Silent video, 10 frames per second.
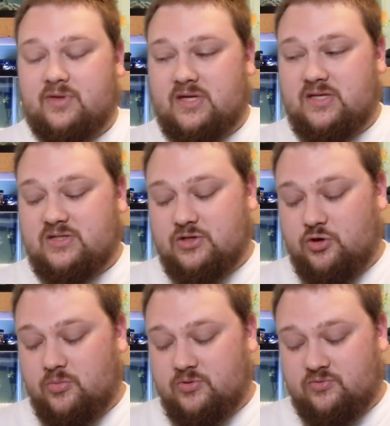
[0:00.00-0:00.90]
These
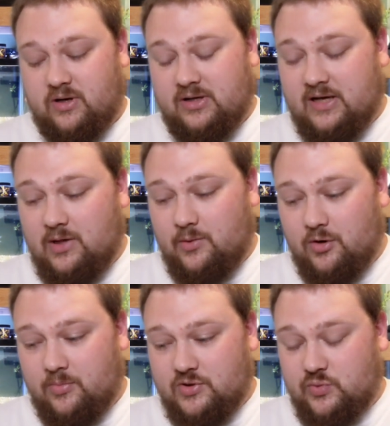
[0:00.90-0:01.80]
tubes run
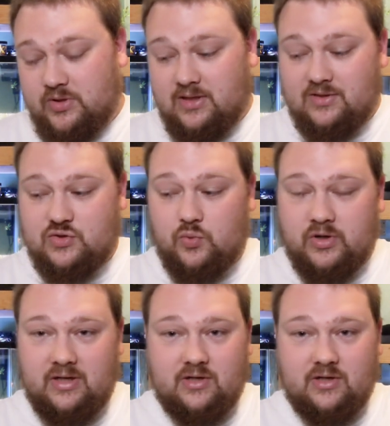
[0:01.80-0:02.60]
anywhere between $20